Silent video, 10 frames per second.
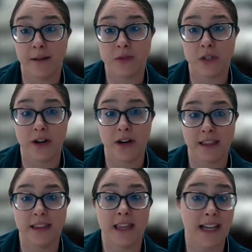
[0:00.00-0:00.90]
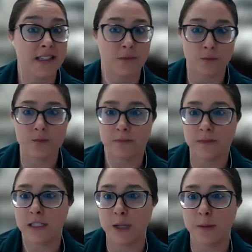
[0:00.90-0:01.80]
So I think that's
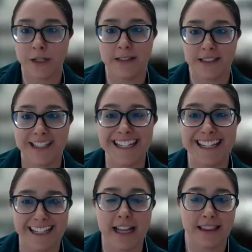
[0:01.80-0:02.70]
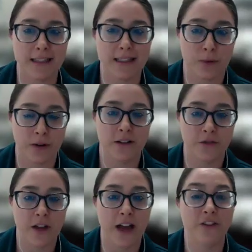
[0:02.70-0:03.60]
to be seen at this point of
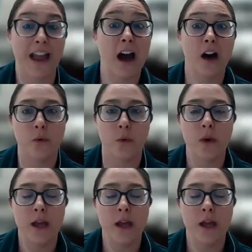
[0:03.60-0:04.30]
how